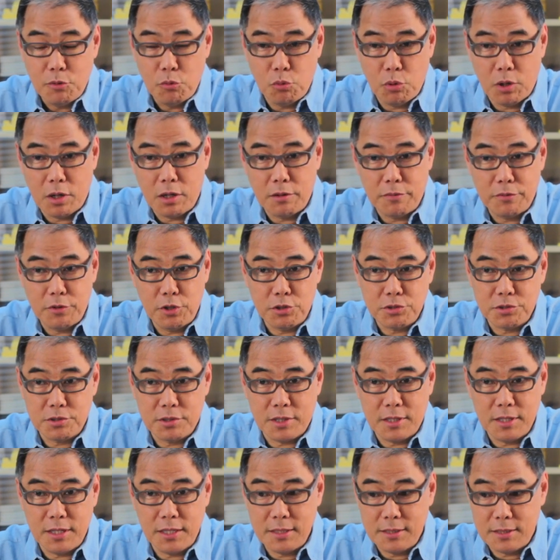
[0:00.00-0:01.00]
one of
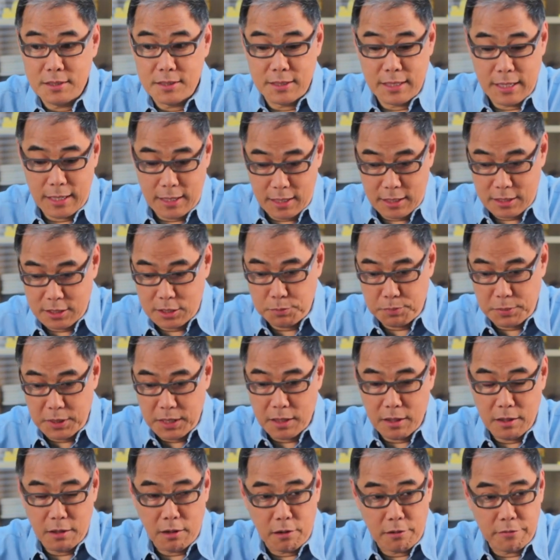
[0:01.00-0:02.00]
those things that is
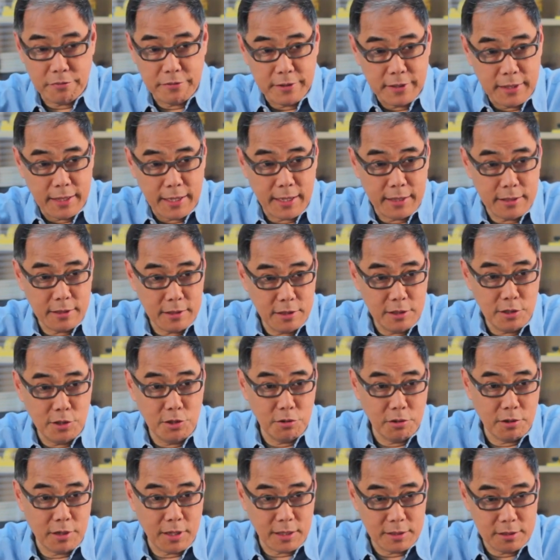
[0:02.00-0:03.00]
being offered that
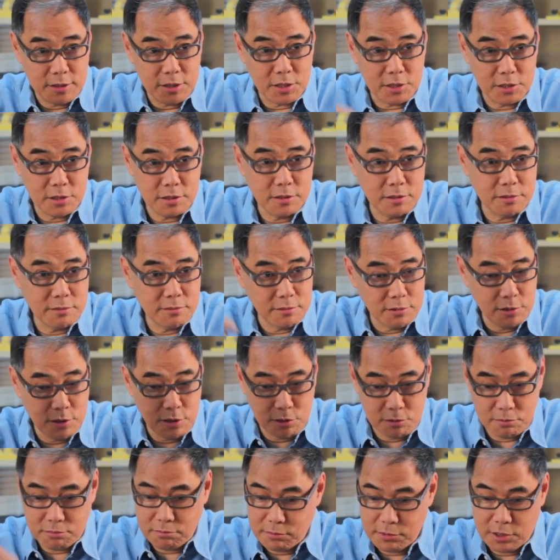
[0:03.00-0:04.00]
you can just
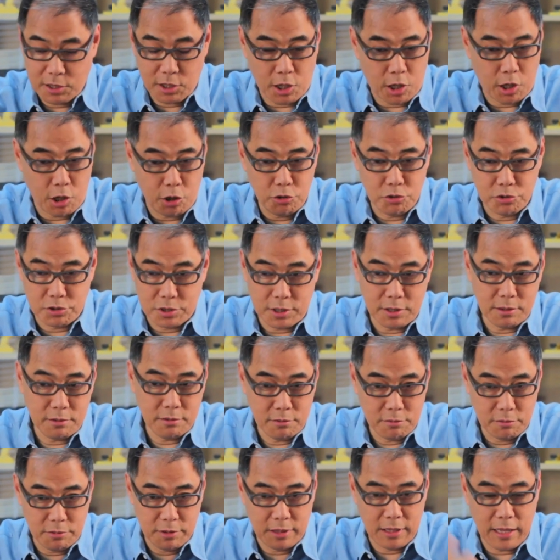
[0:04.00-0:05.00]
close it
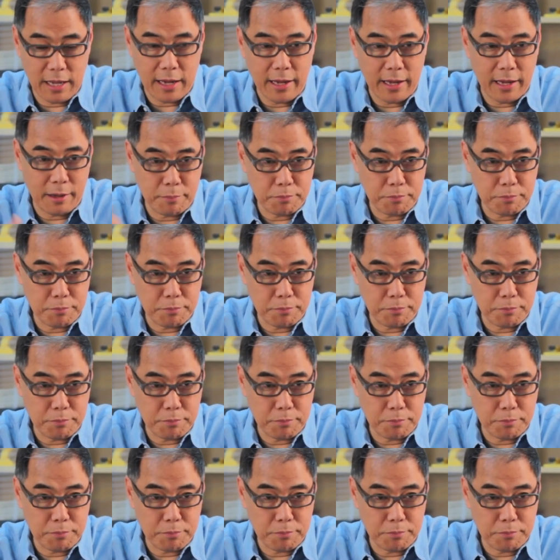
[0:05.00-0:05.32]
with that